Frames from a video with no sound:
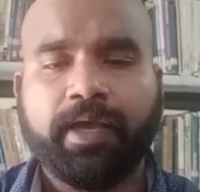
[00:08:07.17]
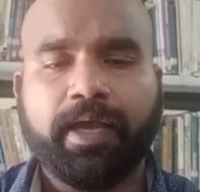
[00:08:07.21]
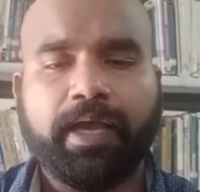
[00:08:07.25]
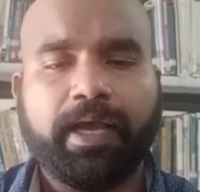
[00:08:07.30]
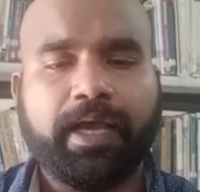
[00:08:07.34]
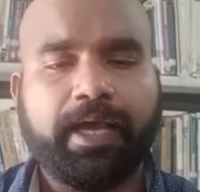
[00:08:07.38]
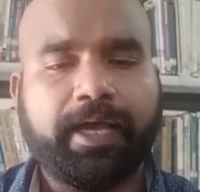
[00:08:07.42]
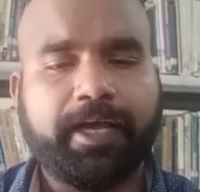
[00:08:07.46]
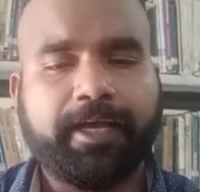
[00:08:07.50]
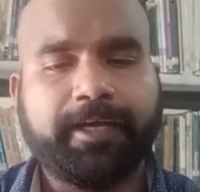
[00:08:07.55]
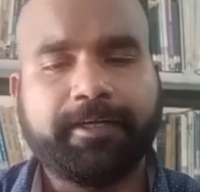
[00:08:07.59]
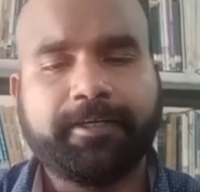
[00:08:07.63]

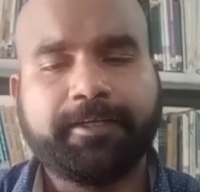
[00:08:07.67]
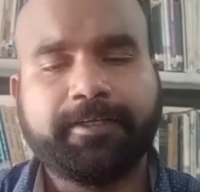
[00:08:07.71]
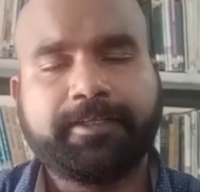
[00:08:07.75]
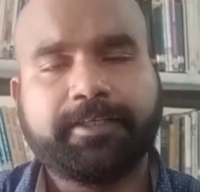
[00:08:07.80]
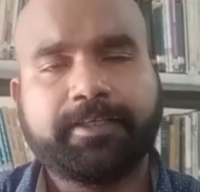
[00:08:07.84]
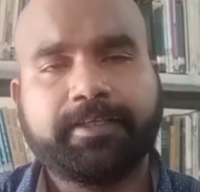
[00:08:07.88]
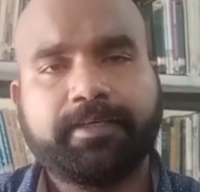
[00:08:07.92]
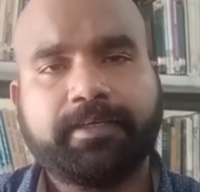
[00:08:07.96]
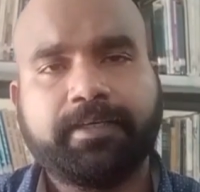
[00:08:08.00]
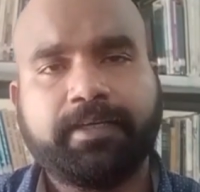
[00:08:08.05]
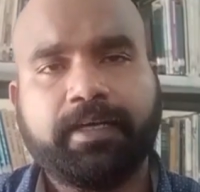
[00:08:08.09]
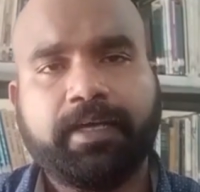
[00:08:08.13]
And
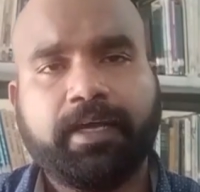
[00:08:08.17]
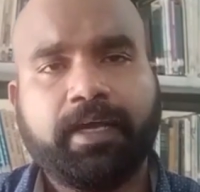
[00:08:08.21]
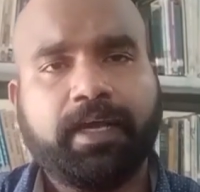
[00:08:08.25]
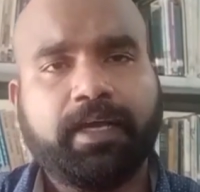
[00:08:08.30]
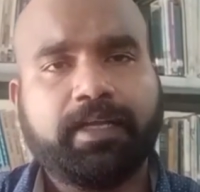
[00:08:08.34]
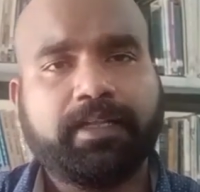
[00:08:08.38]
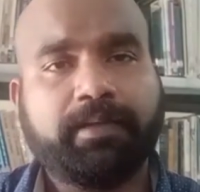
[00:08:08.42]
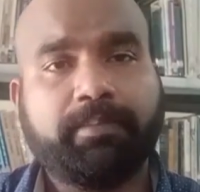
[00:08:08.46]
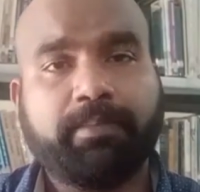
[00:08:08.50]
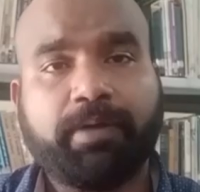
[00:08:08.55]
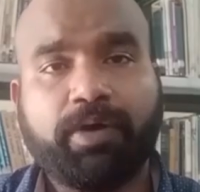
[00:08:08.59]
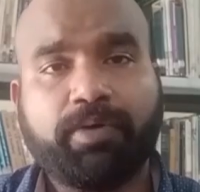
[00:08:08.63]

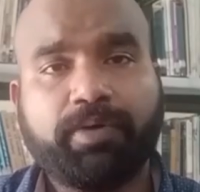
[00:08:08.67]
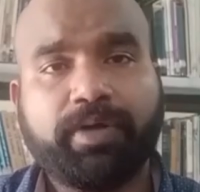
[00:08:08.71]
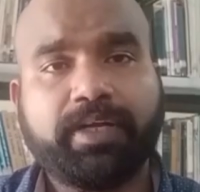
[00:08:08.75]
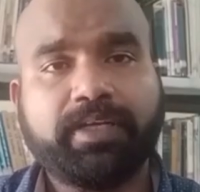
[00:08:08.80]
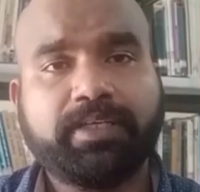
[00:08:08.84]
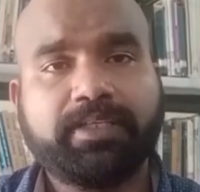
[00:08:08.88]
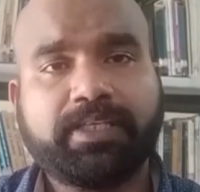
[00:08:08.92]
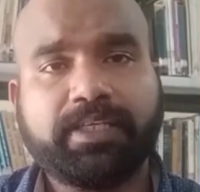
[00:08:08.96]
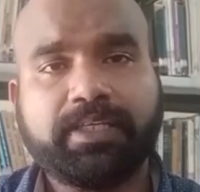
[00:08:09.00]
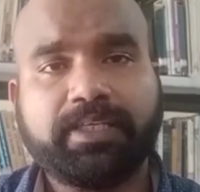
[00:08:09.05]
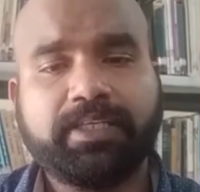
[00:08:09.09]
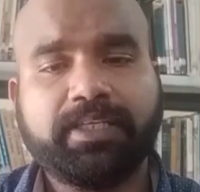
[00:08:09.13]
the
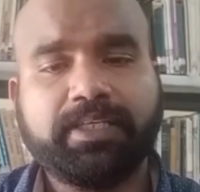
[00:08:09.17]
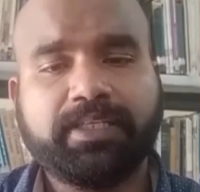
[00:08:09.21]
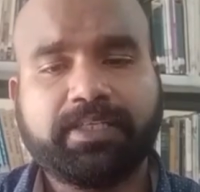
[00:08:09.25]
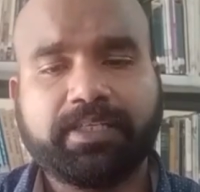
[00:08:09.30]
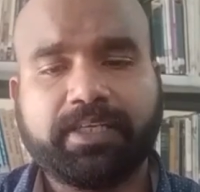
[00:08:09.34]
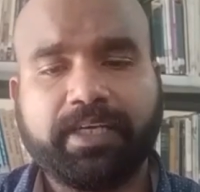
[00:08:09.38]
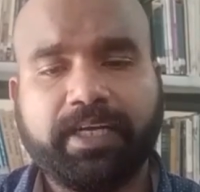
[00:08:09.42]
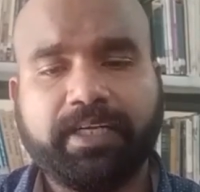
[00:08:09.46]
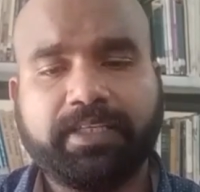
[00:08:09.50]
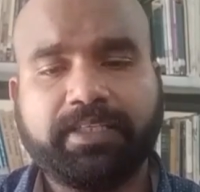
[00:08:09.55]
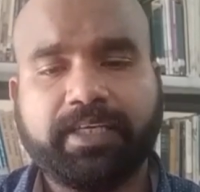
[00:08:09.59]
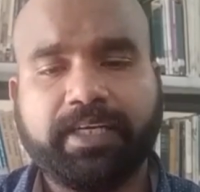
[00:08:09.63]
mountains in this
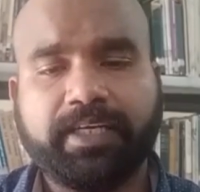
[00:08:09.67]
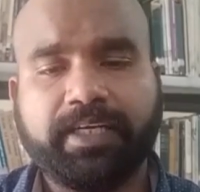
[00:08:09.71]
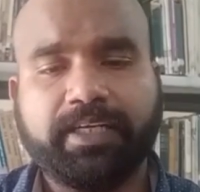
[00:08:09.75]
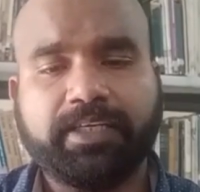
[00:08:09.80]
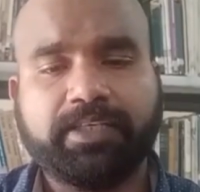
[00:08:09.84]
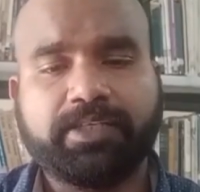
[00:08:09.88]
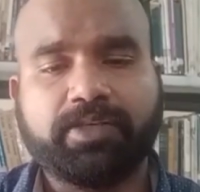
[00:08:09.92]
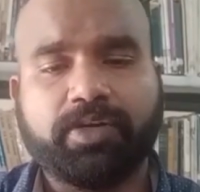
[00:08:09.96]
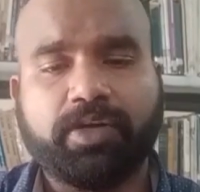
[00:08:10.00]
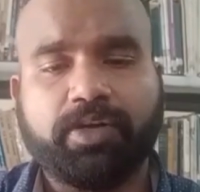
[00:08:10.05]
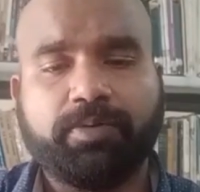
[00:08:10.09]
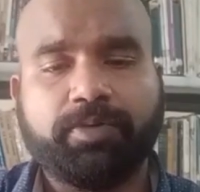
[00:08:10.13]
region
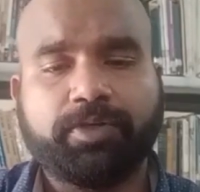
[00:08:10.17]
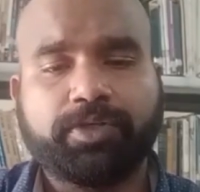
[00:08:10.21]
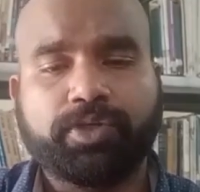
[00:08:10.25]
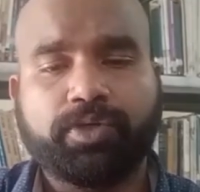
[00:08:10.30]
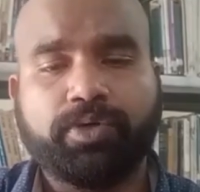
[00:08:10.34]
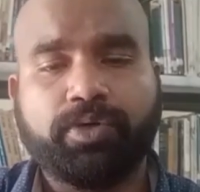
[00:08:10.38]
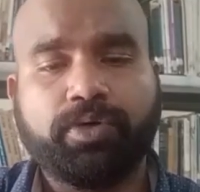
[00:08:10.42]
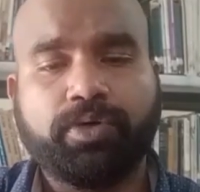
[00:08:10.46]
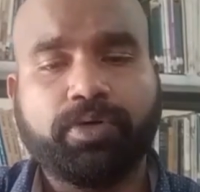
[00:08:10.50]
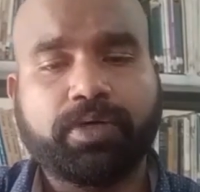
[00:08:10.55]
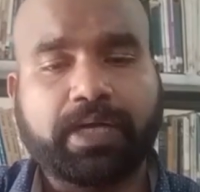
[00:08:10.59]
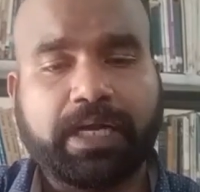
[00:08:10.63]
is
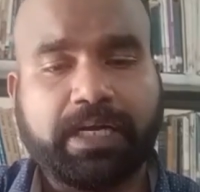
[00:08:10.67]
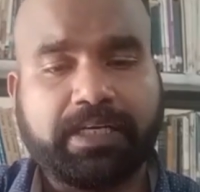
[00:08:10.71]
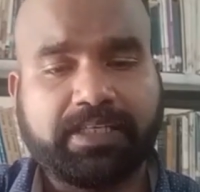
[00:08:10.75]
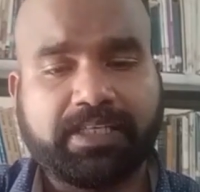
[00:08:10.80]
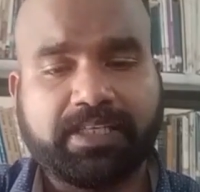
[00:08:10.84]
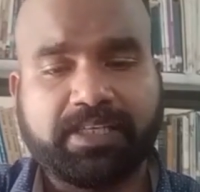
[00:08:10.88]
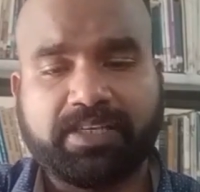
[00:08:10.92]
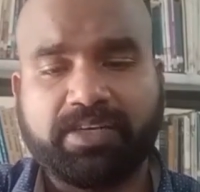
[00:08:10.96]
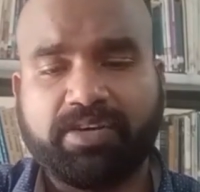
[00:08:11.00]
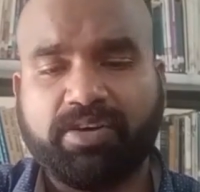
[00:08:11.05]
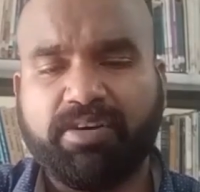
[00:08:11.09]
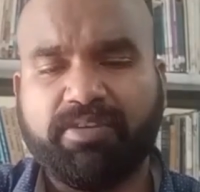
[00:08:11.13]
also
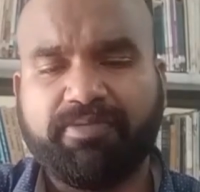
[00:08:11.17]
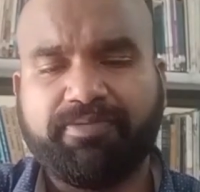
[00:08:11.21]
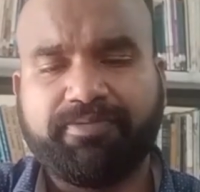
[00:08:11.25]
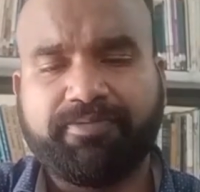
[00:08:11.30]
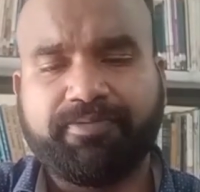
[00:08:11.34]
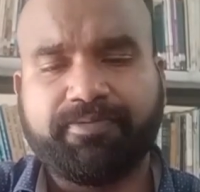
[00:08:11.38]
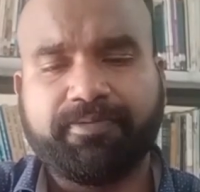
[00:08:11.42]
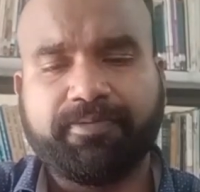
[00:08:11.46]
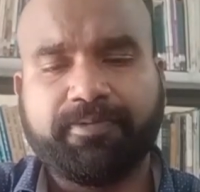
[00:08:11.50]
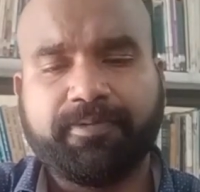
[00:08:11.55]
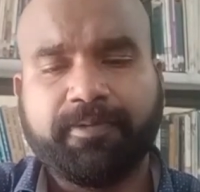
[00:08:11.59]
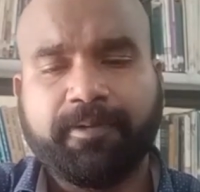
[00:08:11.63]
consisted of
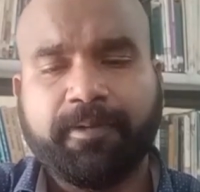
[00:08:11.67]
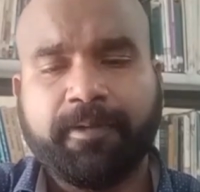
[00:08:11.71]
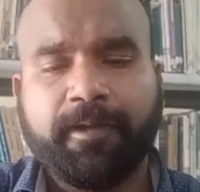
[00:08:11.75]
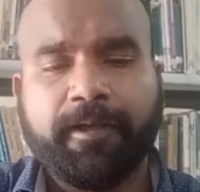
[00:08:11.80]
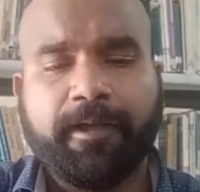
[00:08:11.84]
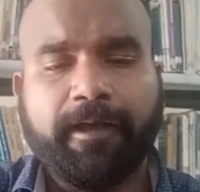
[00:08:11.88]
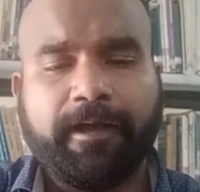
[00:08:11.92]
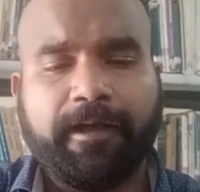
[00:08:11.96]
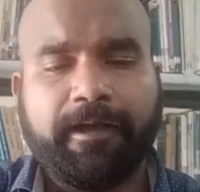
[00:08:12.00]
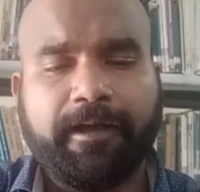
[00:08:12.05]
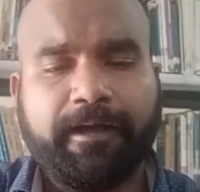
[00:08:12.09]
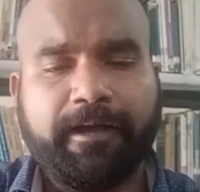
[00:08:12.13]

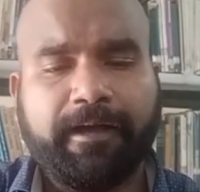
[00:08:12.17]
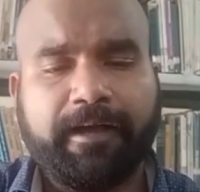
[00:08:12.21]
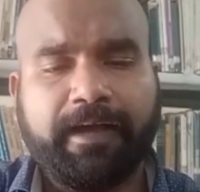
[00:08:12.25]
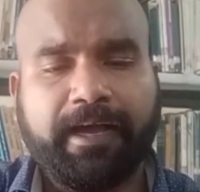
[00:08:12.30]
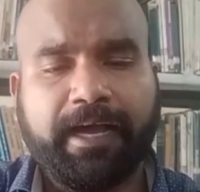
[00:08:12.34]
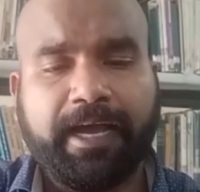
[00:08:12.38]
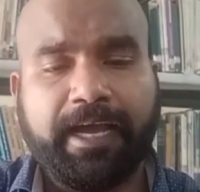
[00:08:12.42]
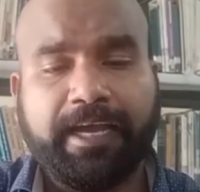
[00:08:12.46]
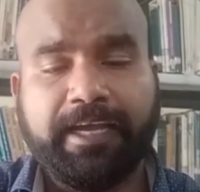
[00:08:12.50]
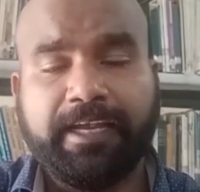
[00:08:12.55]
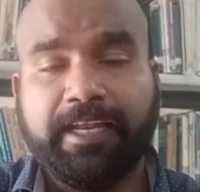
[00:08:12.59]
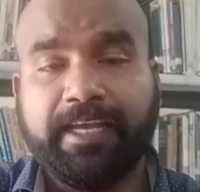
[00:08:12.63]

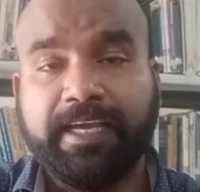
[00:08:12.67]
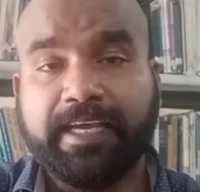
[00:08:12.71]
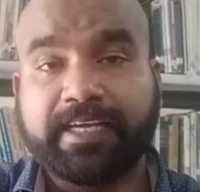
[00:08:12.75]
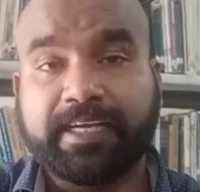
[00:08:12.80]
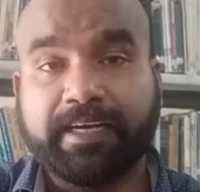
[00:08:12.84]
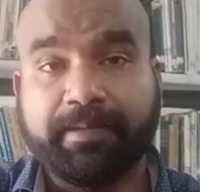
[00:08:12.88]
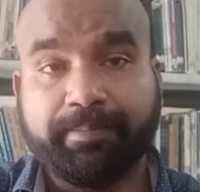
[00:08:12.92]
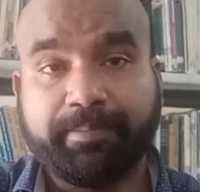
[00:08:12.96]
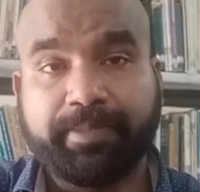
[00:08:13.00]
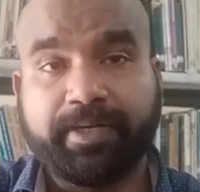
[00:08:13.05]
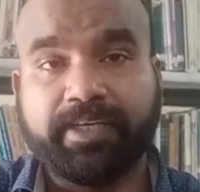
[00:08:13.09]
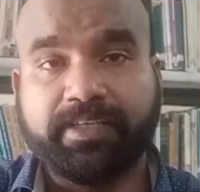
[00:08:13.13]
highly
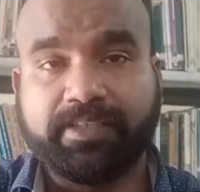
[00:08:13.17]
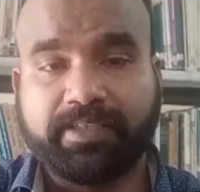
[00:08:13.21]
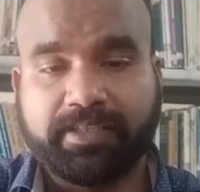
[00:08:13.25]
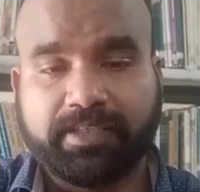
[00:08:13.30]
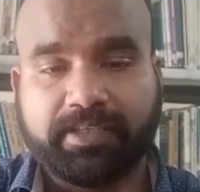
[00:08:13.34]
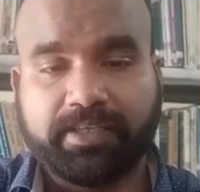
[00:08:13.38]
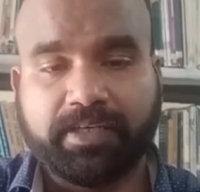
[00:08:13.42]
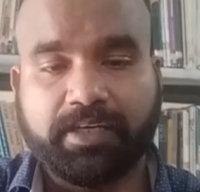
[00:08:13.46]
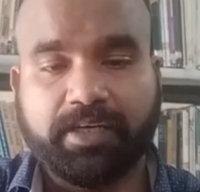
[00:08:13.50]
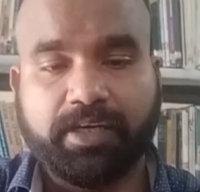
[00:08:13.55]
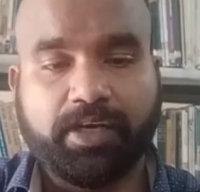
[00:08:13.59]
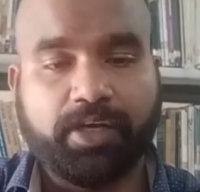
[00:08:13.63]

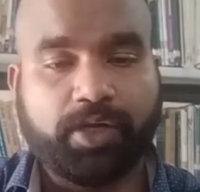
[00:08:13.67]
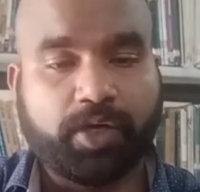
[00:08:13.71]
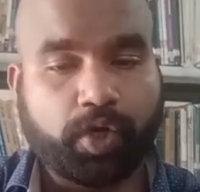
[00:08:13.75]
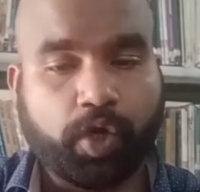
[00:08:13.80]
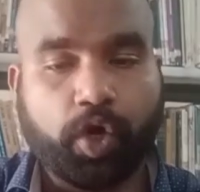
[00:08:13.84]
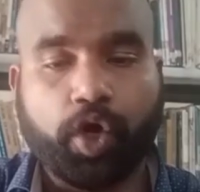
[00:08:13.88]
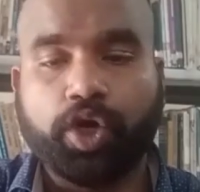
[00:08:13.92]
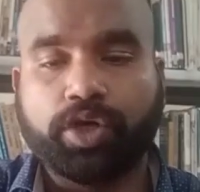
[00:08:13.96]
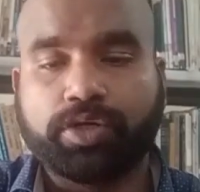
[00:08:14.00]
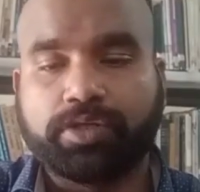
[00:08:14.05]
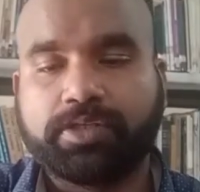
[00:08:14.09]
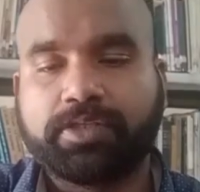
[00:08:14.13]
compressed
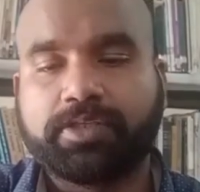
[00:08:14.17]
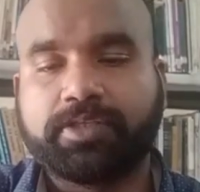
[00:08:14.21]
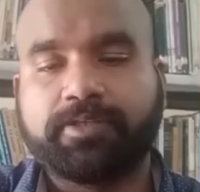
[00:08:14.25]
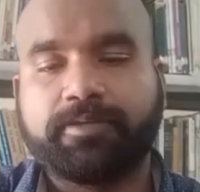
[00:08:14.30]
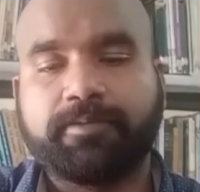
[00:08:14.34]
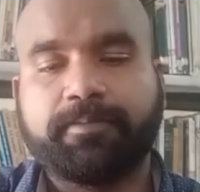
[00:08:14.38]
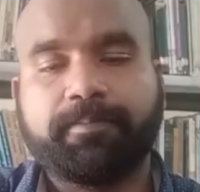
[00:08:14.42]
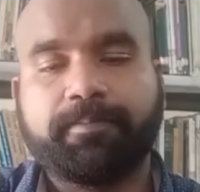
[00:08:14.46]
rocks,